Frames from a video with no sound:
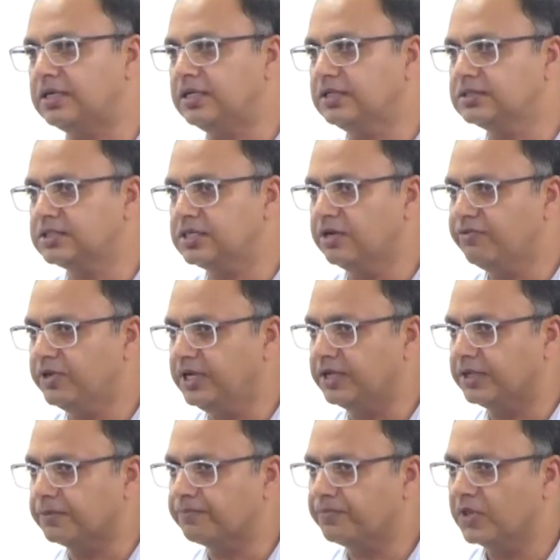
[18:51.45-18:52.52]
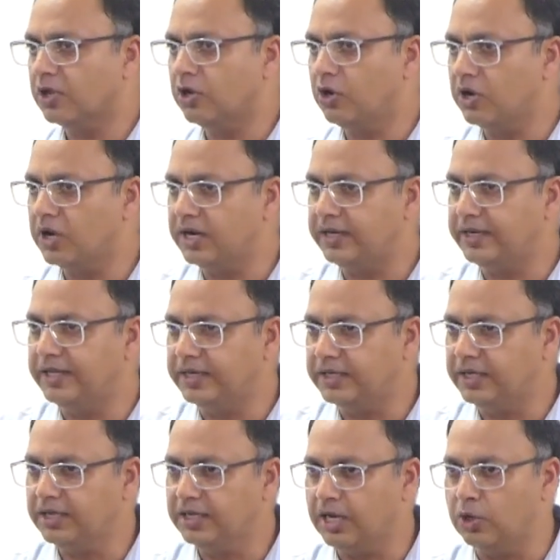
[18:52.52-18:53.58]
discovering or
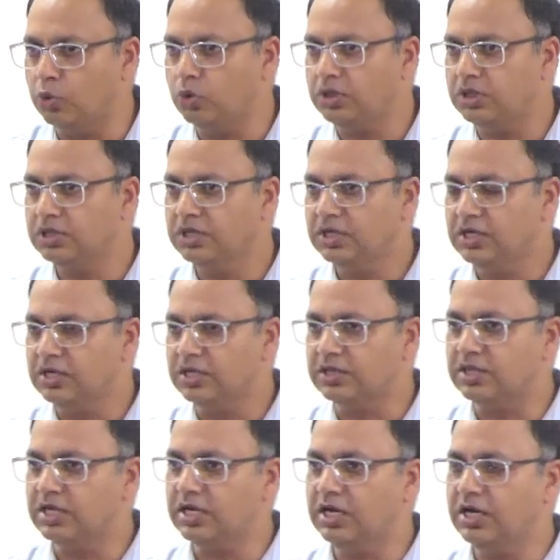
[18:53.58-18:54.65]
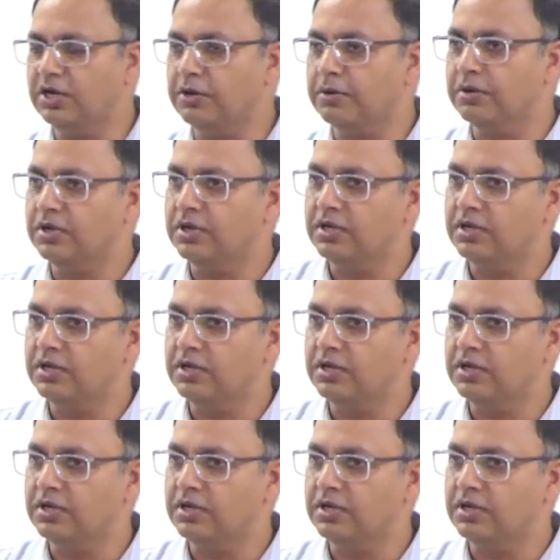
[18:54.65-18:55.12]
taking out the